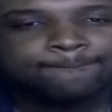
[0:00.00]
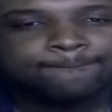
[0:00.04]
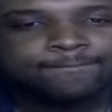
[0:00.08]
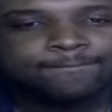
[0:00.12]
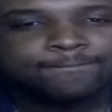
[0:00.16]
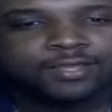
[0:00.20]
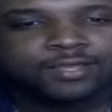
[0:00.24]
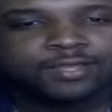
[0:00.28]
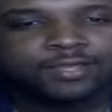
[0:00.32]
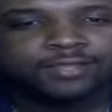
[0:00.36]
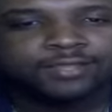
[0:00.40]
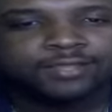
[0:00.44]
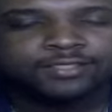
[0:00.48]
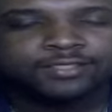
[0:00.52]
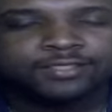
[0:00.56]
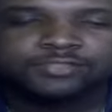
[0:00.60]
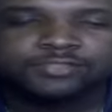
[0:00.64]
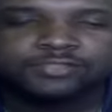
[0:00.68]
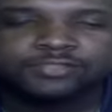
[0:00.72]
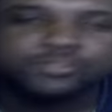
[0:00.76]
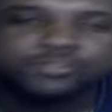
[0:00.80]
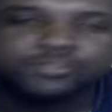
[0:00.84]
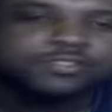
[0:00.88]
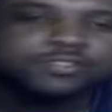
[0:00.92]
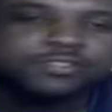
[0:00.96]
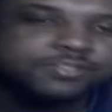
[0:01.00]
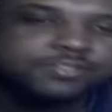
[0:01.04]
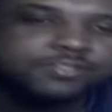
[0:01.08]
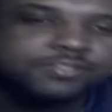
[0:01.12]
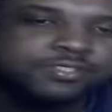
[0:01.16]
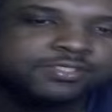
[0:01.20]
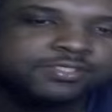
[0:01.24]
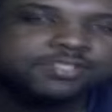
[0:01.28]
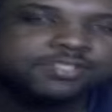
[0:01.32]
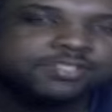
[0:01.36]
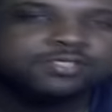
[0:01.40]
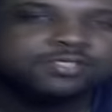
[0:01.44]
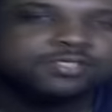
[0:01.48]
And it's good to
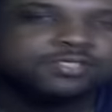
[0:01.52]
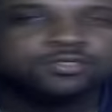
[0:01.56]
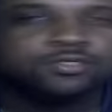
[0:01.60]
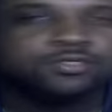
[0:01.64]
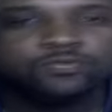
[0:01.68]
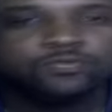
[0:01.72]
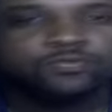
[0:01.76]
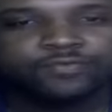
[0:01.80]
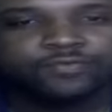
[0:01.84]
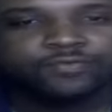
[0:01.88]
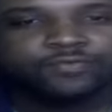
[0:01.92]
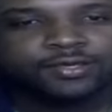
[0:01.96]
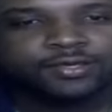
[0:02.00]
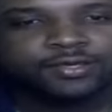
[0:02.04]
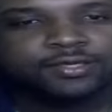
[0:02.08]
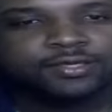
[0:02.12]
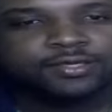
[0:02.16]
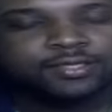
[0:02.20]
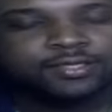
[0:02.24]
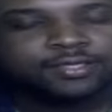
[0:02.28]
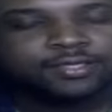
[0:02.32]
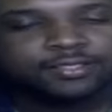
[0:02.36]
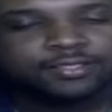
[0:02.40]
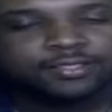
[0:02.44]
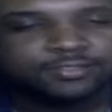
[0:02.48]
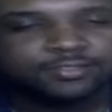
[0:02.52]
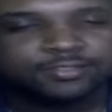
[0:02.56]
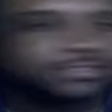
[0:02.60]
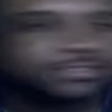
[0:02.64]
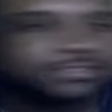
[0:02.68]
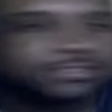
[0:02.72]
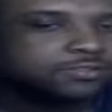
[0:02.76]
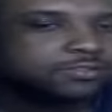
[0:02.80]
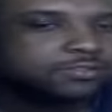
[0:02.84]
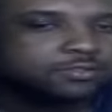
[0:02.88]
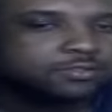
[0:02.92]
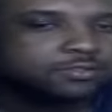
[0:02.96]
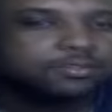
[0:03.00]
see Juve in this